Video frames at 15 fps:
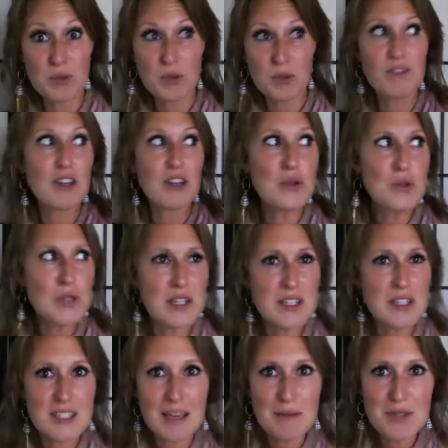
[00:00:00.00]
what if i use that
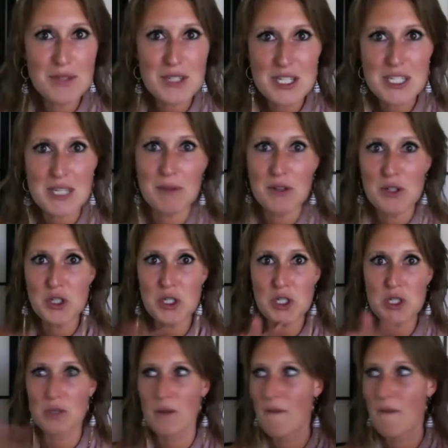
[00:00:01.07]
same system and just
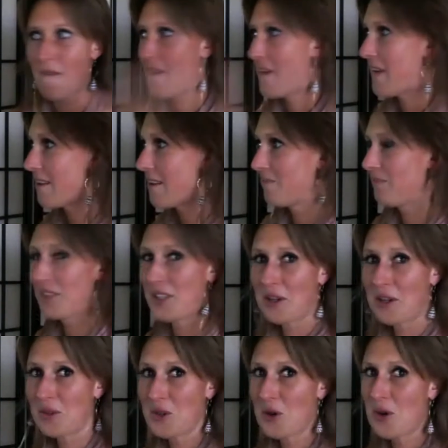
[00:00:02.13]
you
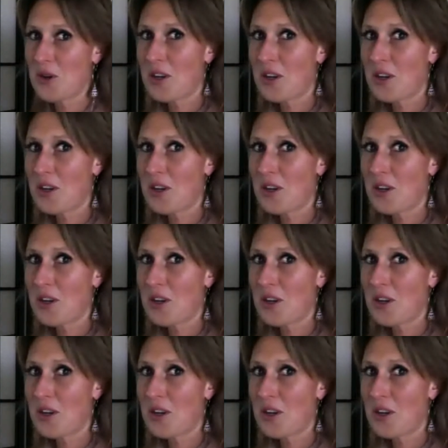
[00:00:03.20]
know turned